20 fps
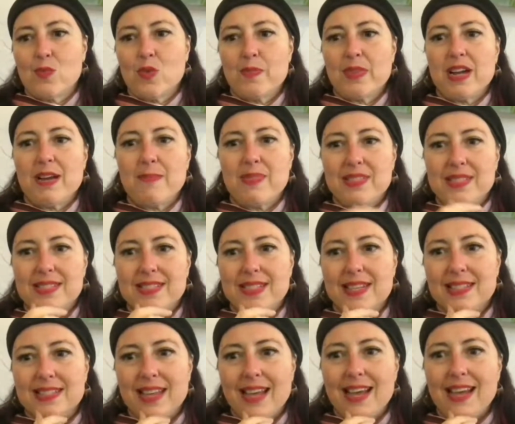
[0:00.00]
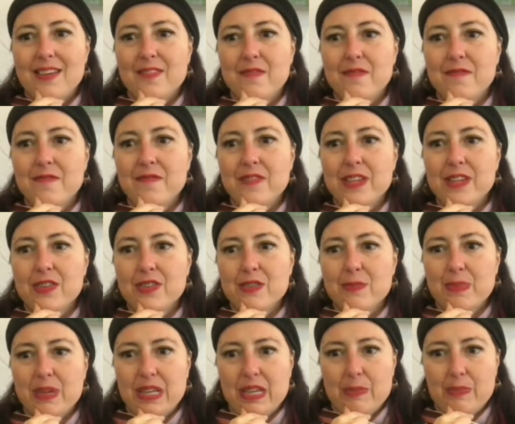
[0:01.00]
Womanopolis says, I
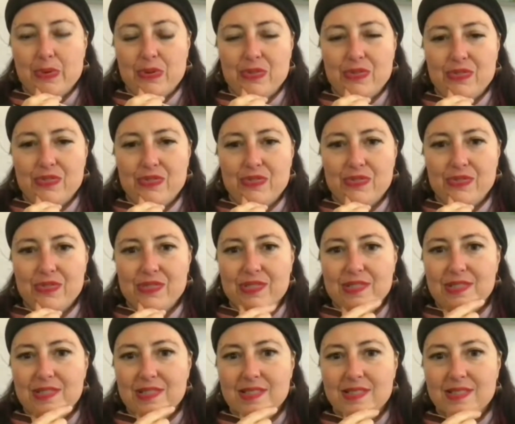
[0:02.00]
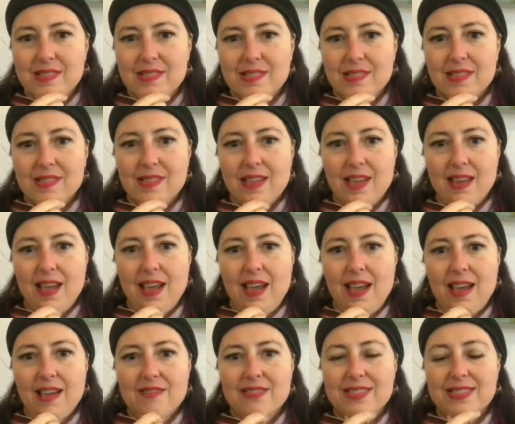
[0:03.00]
fear people that
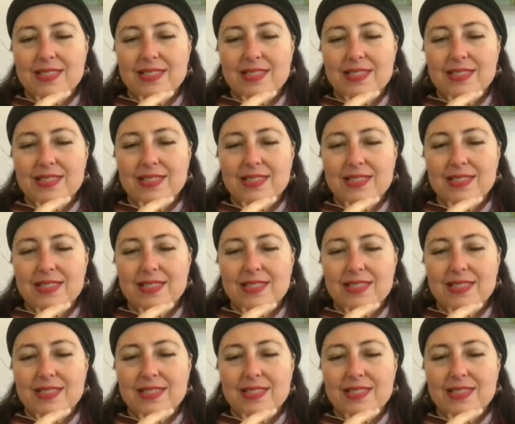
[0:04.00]
have